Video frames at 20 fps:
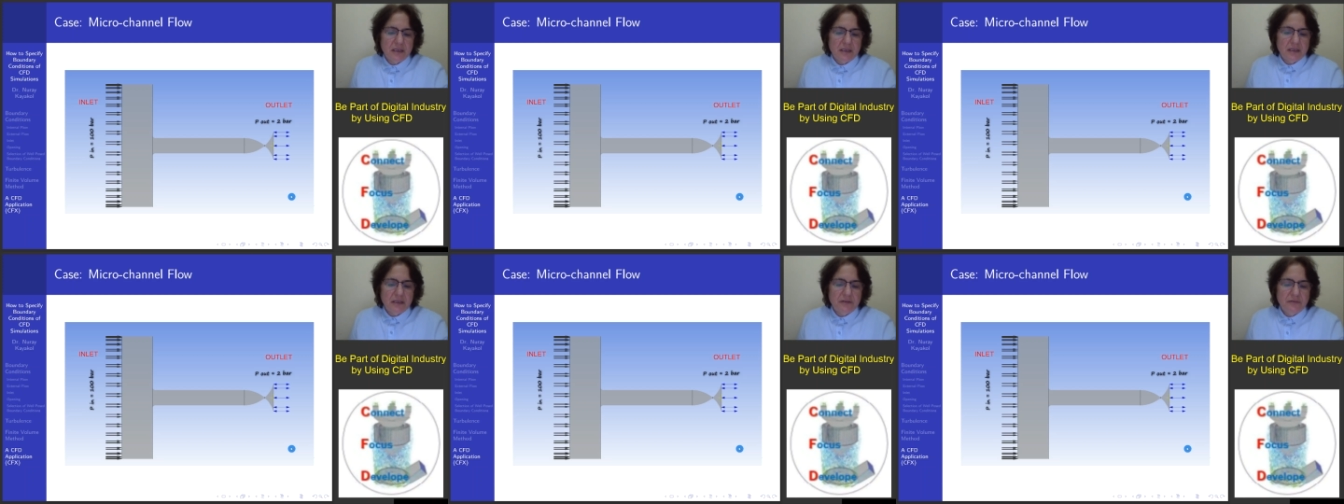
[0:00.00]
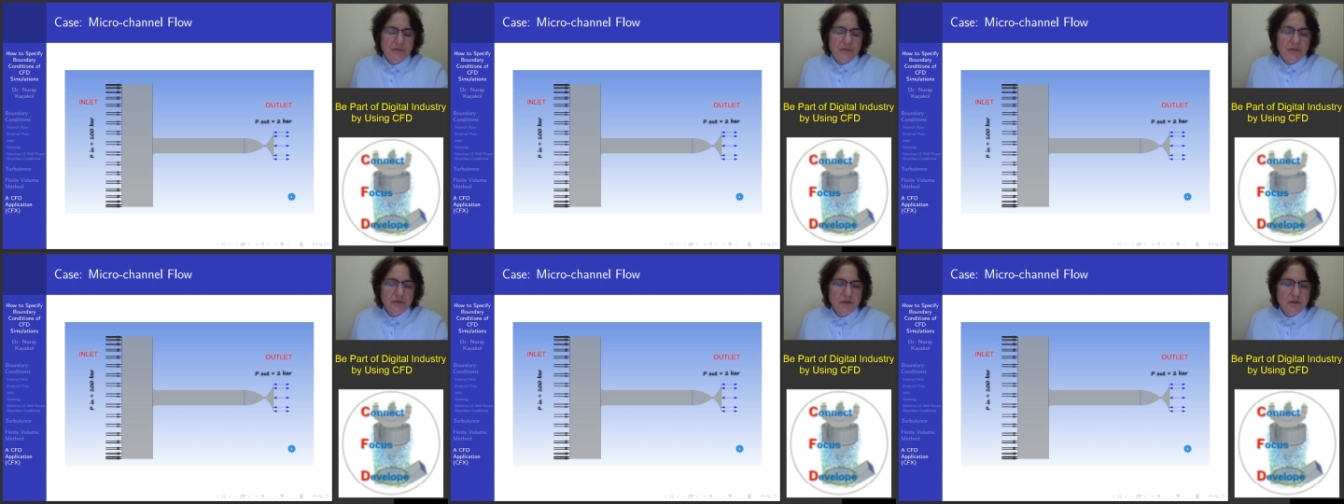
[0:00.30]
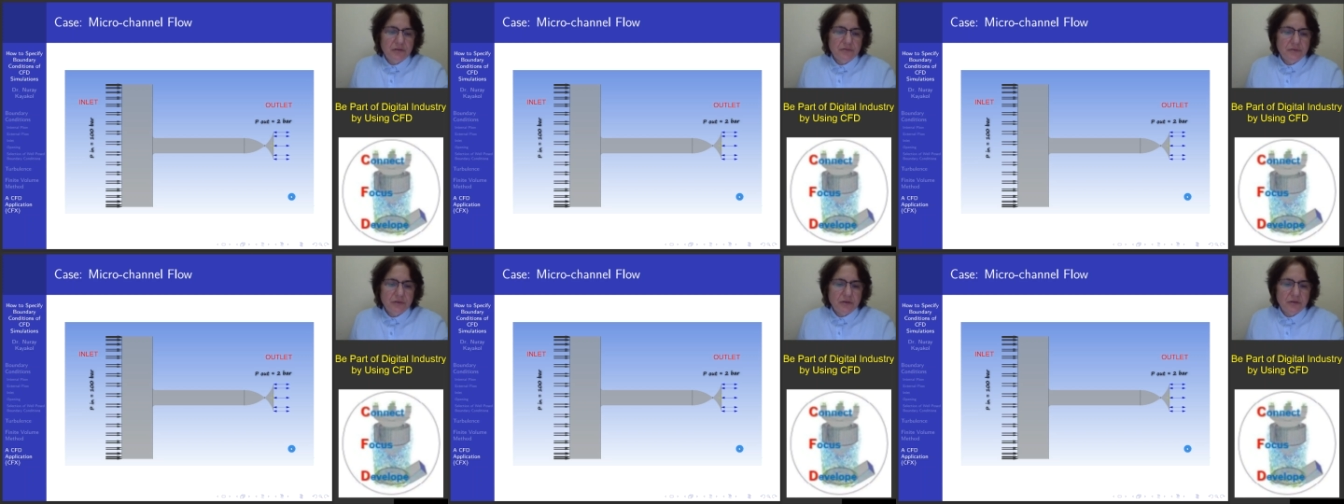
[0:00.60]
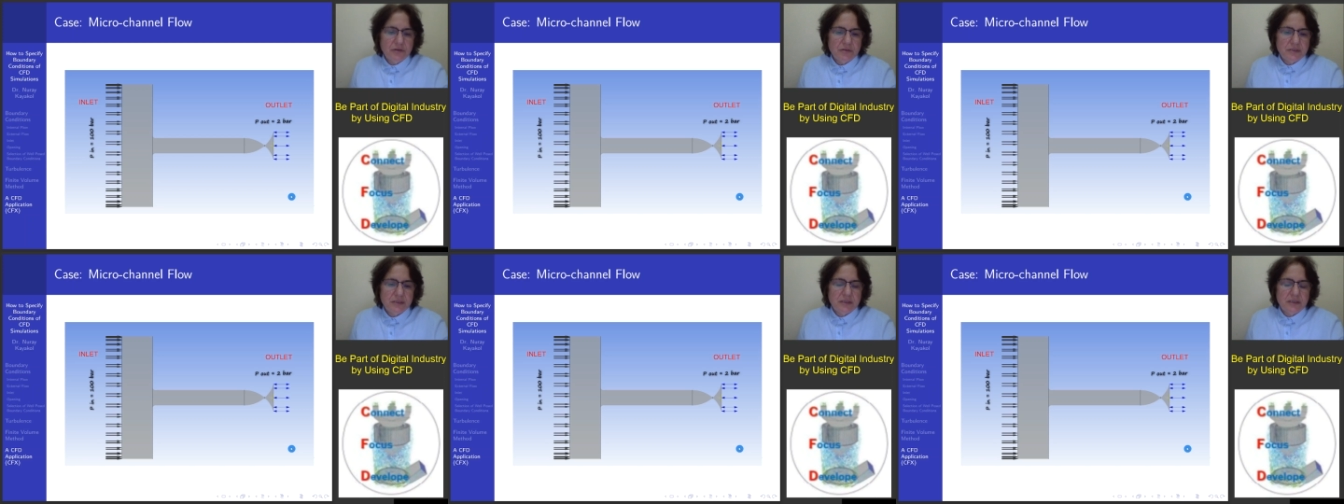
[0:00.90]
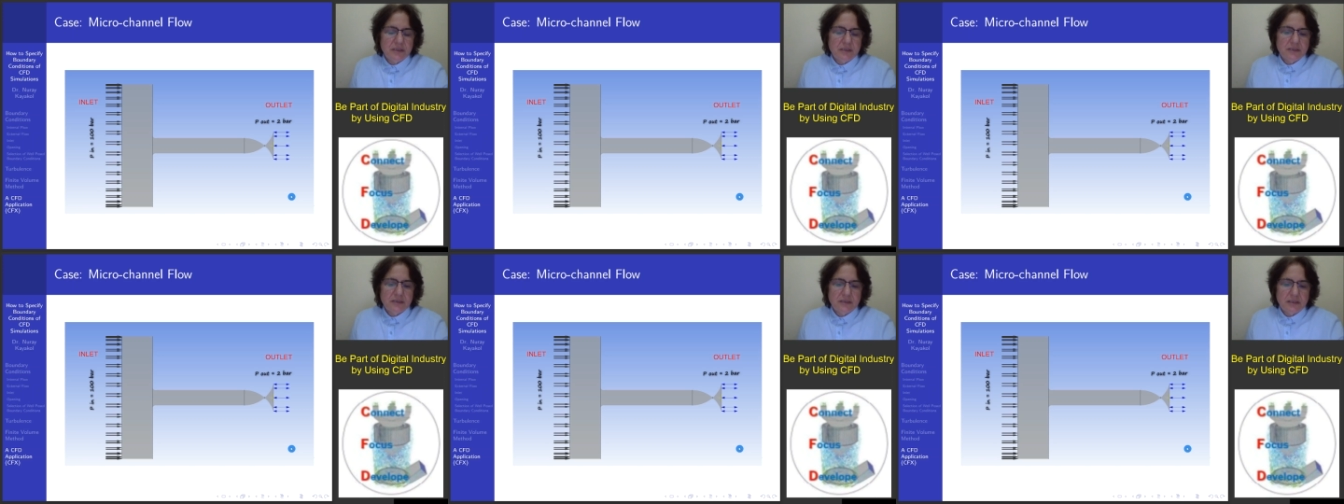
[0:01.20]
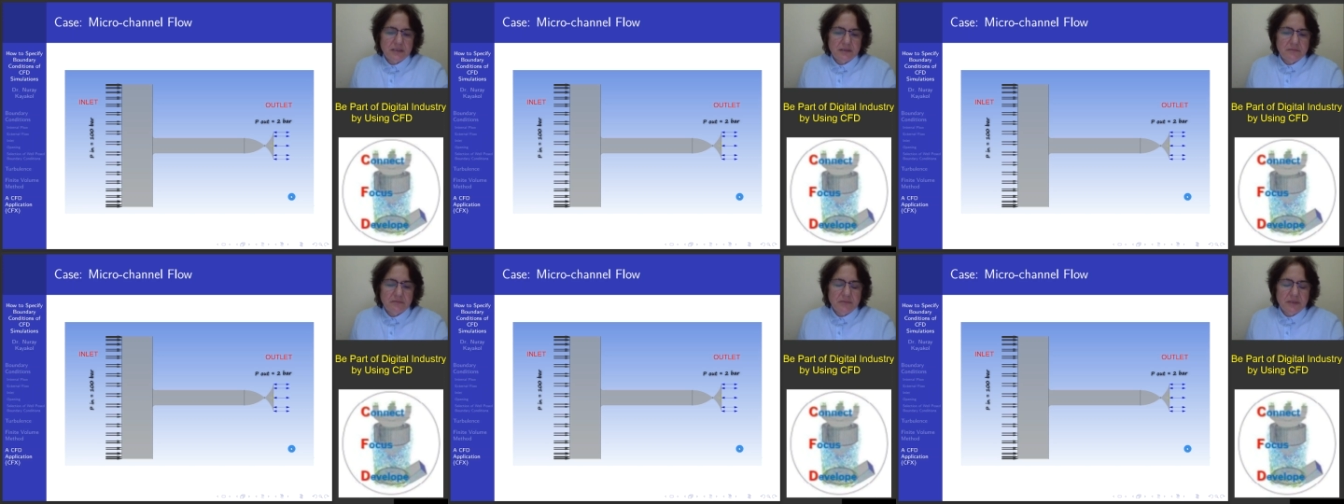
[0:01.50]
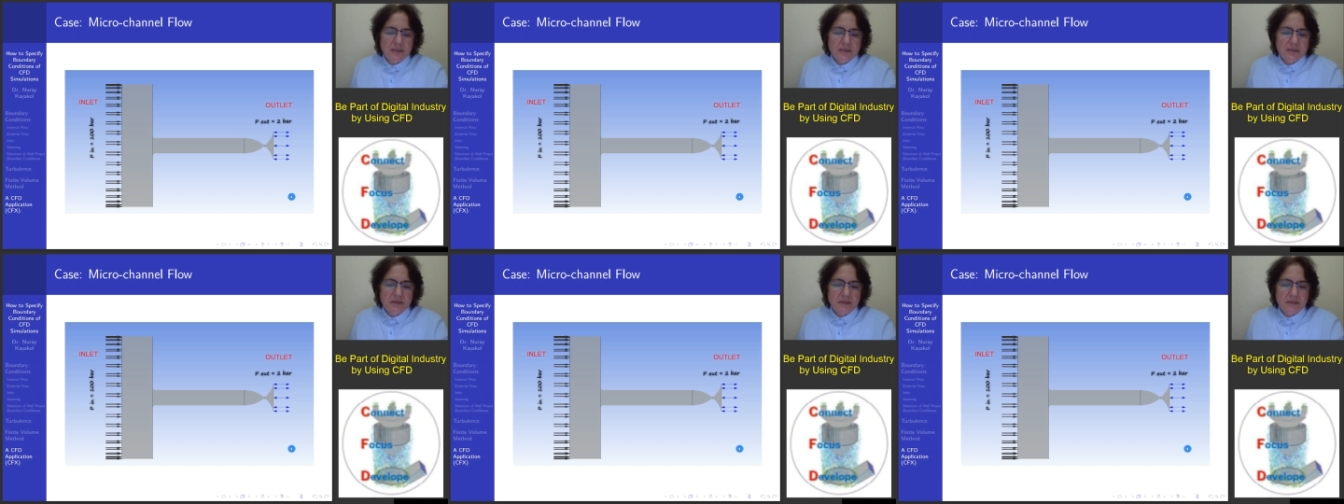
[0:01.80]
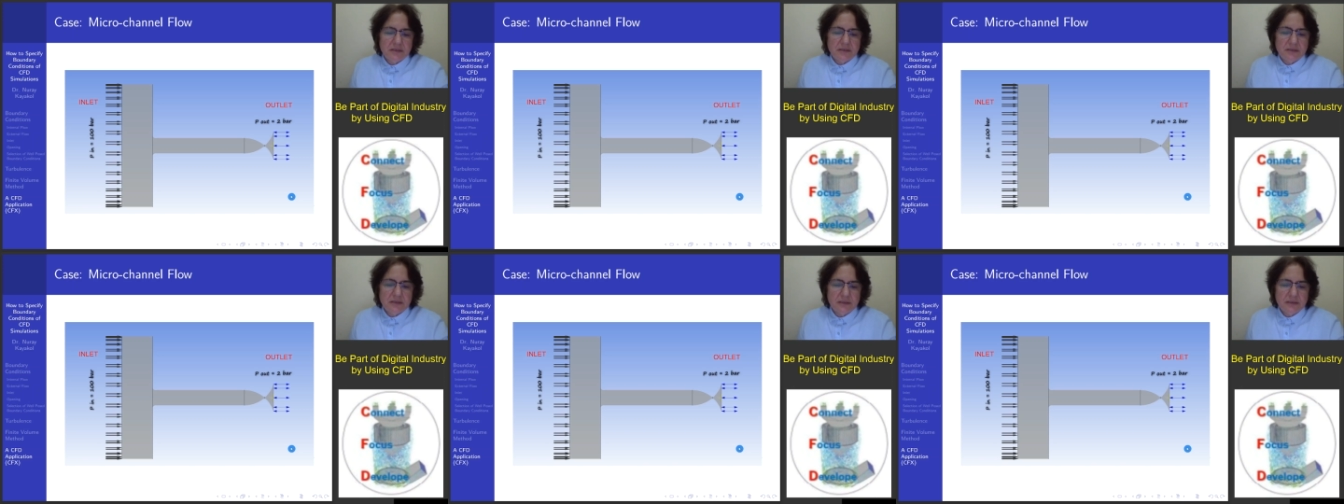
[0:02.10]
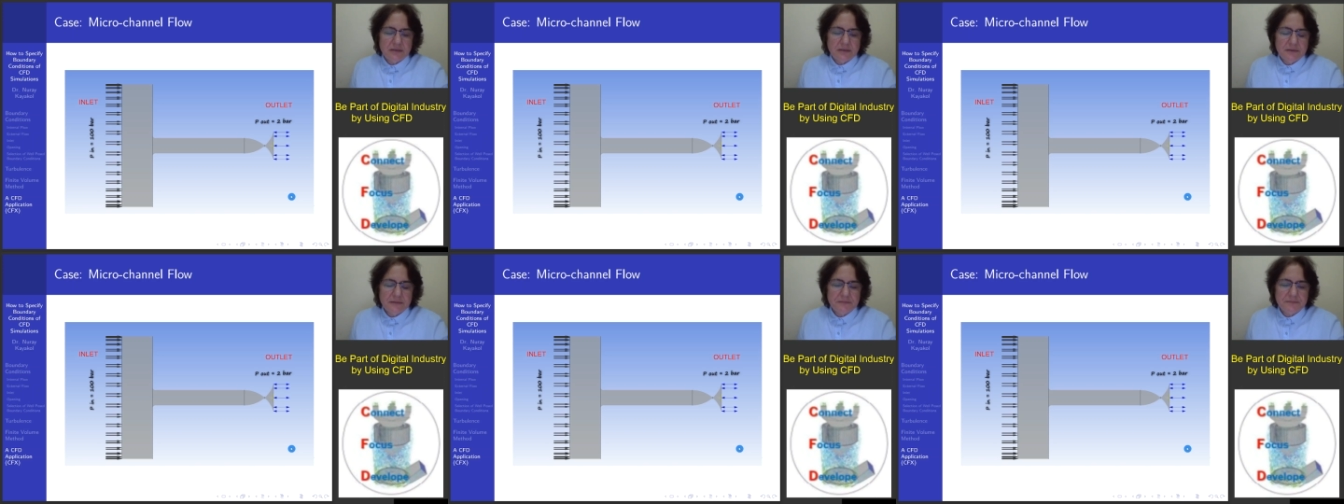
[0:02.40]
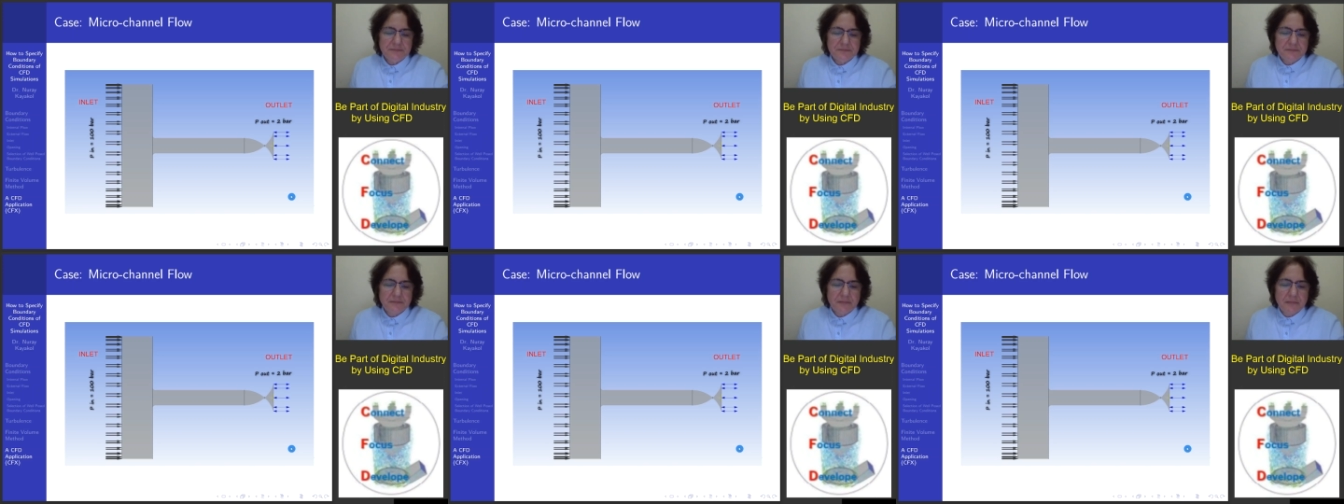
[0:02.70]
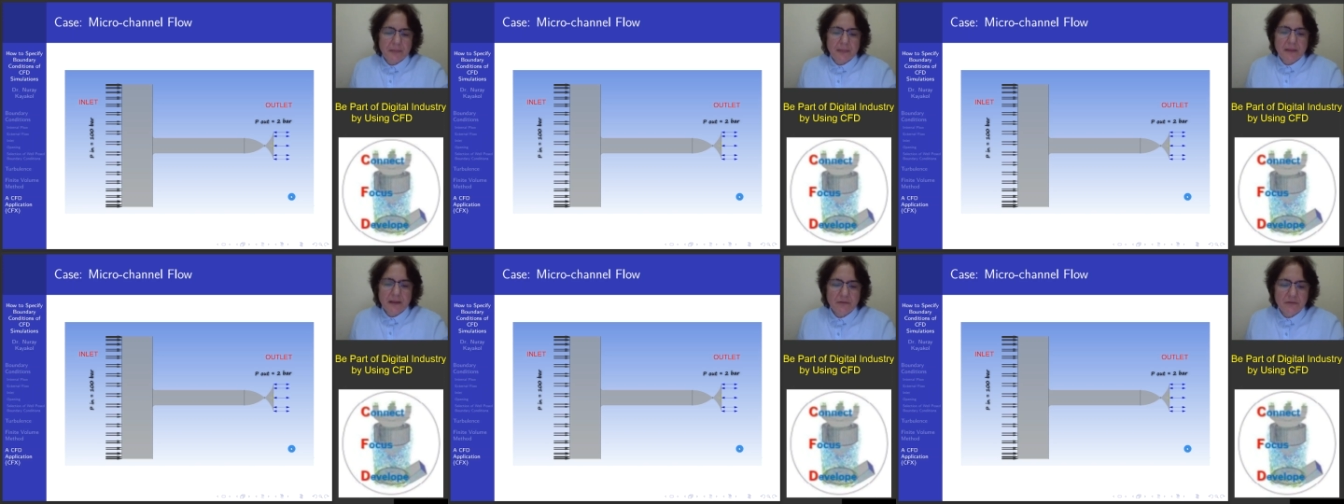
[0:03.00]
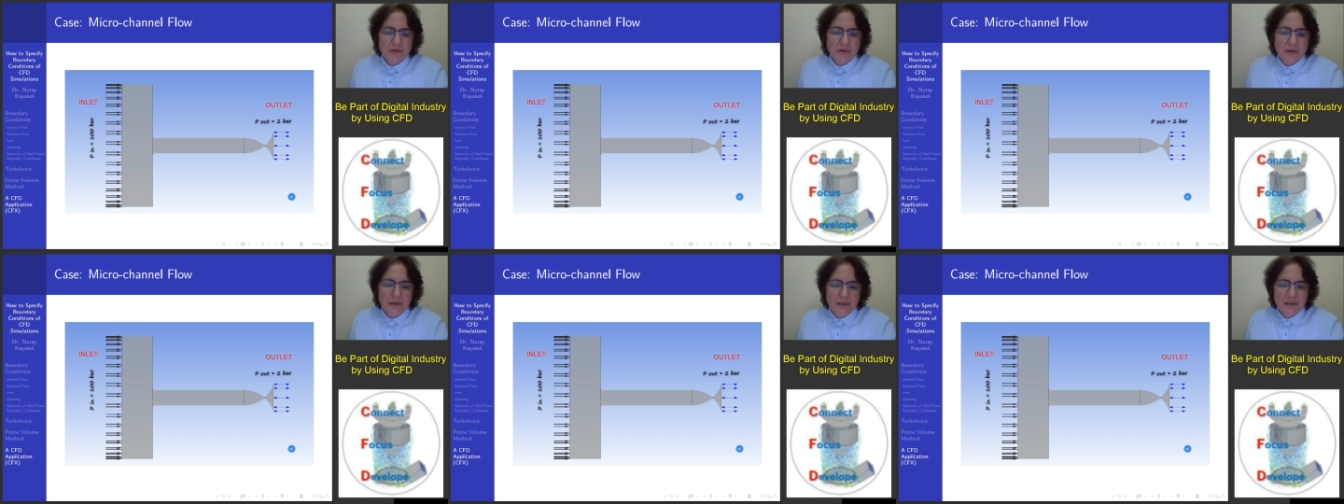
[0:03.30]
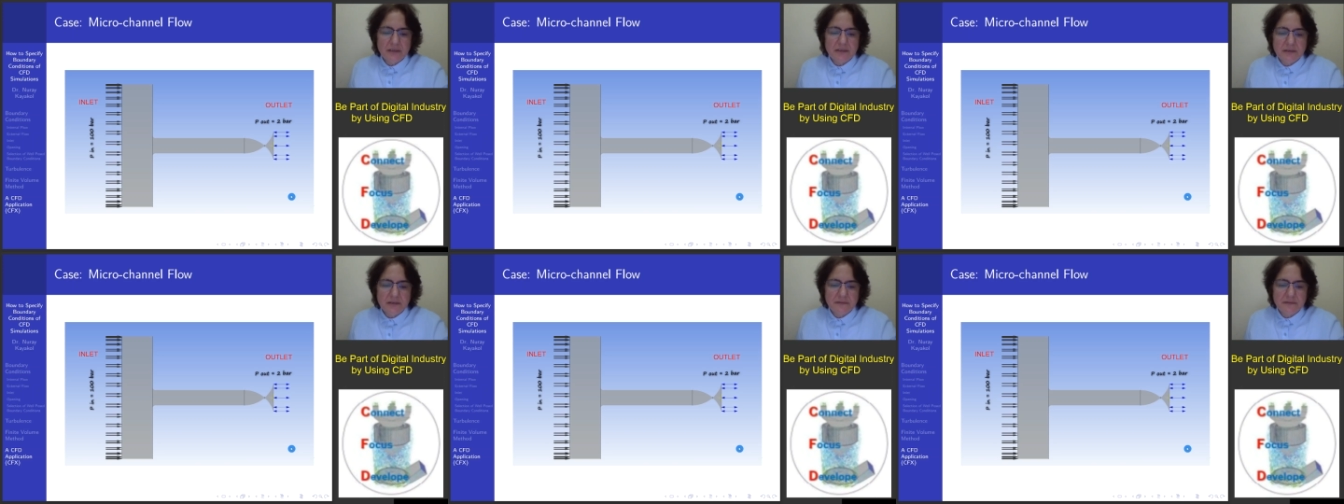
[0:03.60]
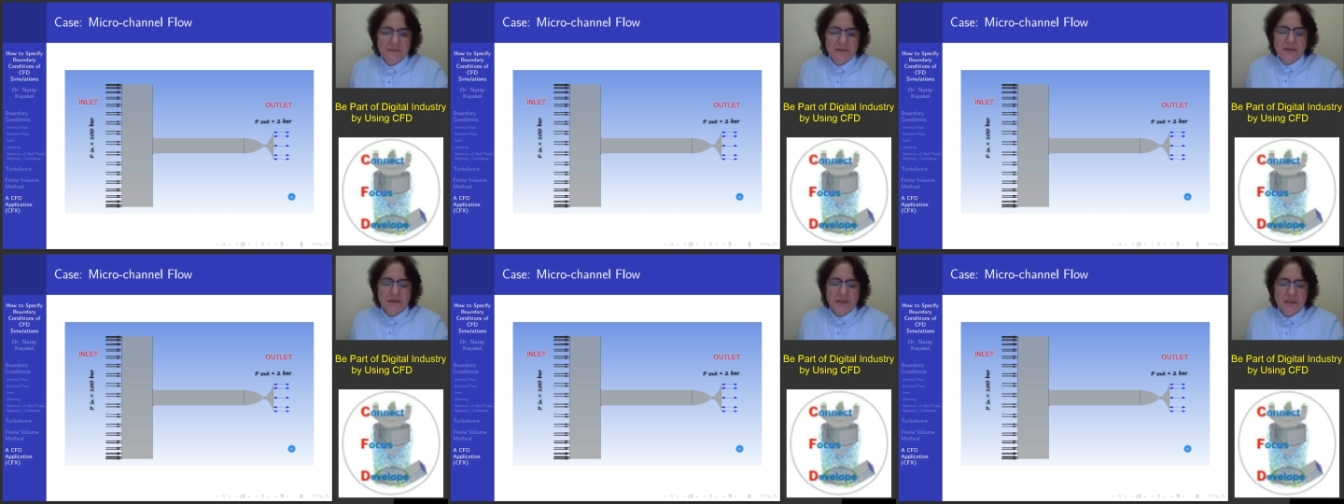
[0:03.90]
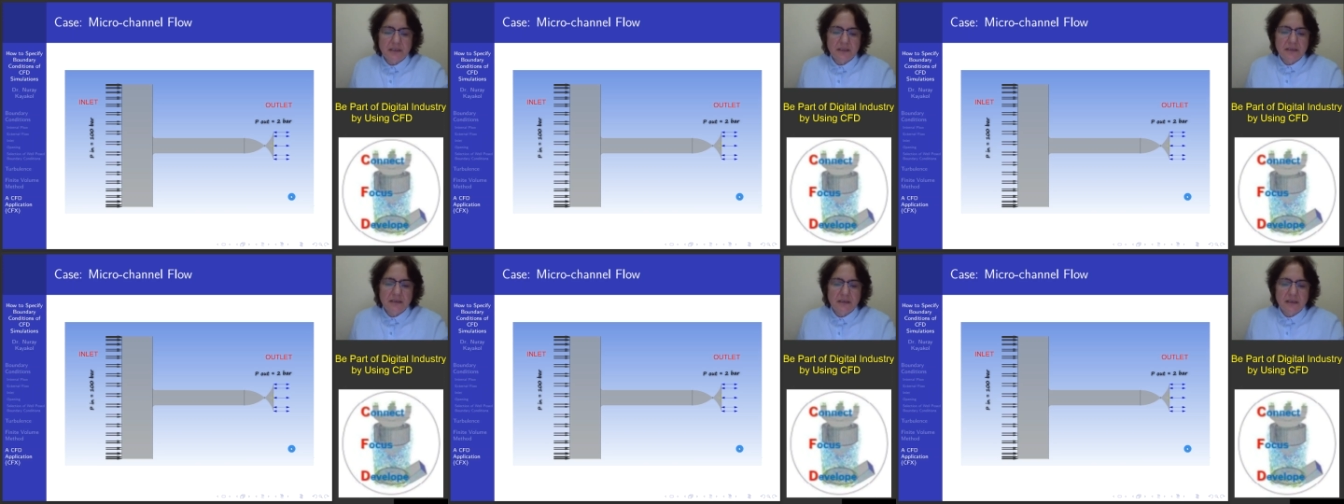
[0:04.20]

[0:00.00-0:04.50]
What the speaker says: If you know those things, that means you are not different than